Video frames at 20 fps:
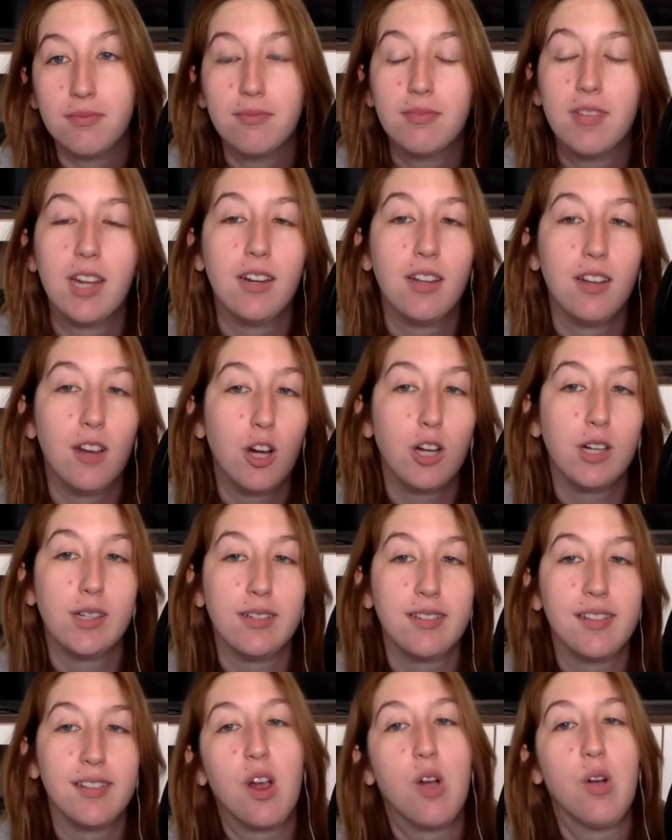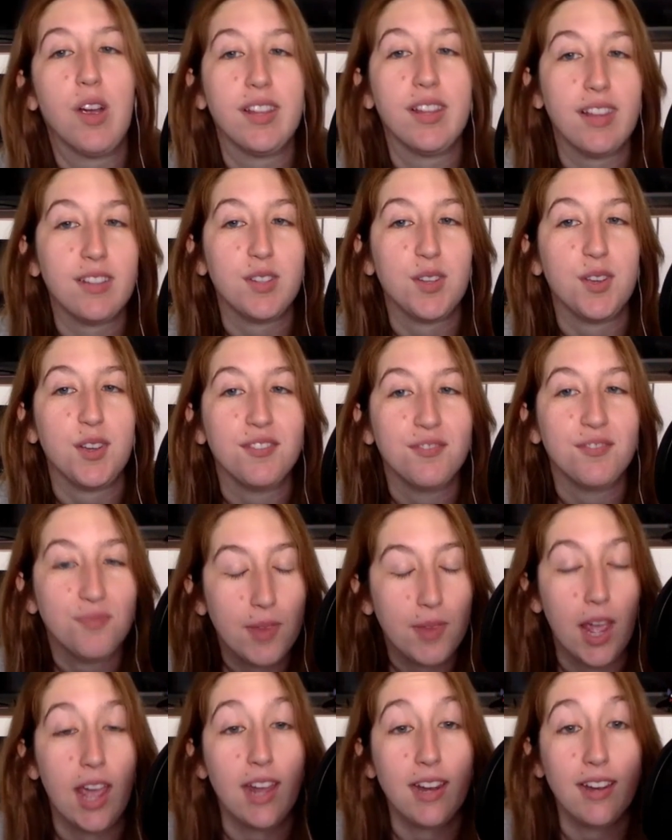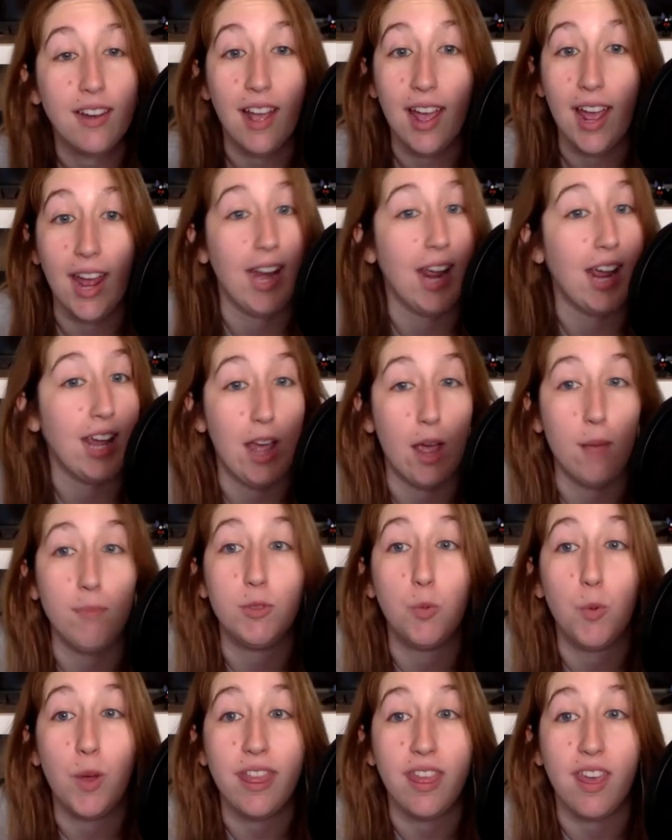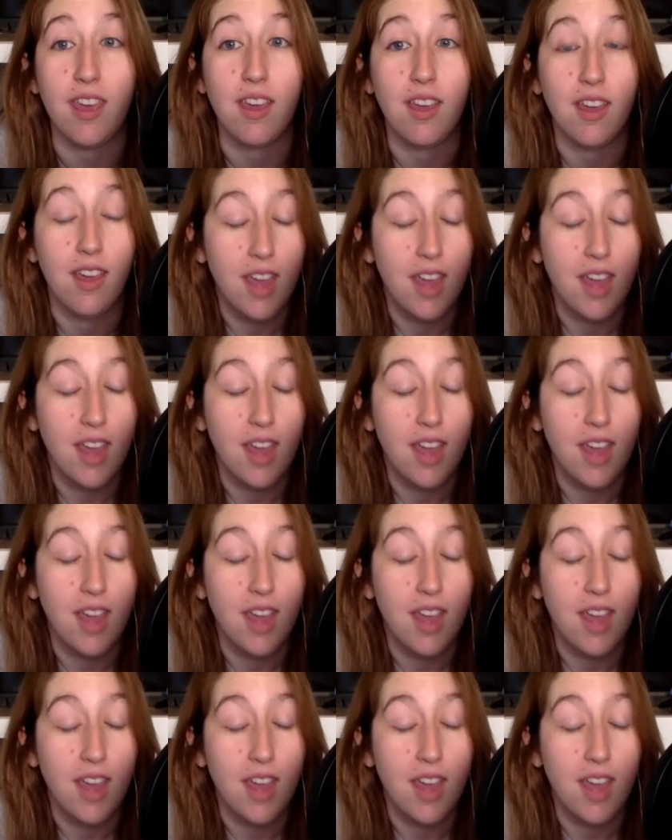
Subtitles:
And he heard it, and he's like, all right, that's good. And I kept with it.